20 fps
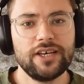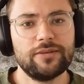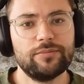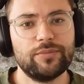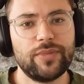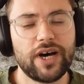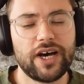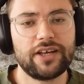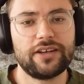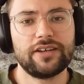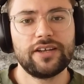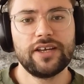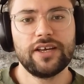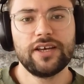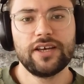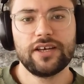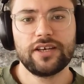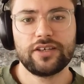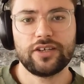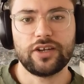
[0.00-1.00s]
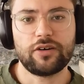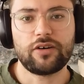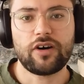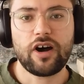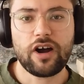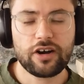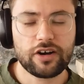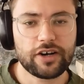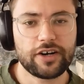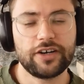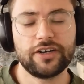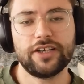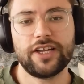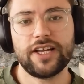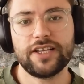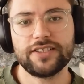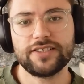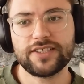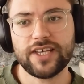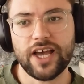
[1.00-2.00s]
But our earned
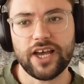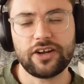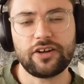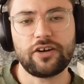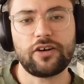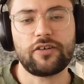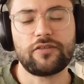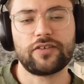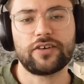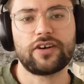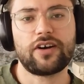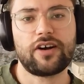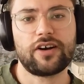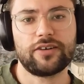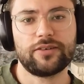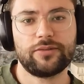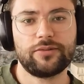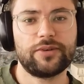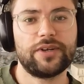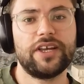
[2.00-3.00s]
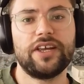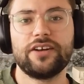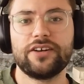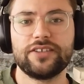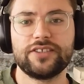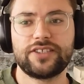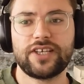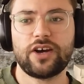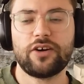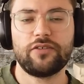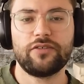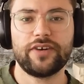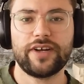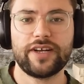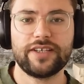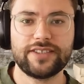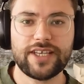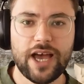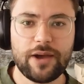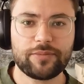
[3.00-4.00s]
insight over our 3 years over
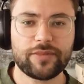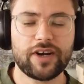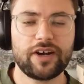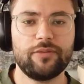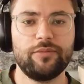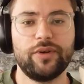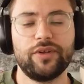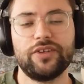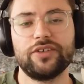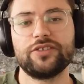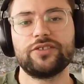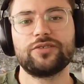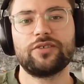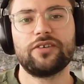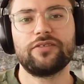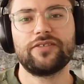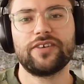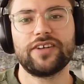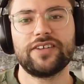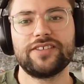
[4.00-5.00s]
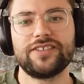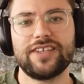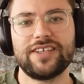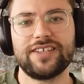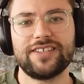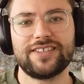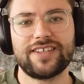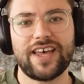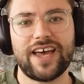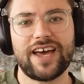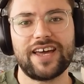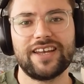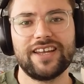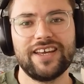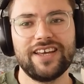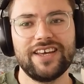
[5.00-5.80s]
at TapCart building storefronts is that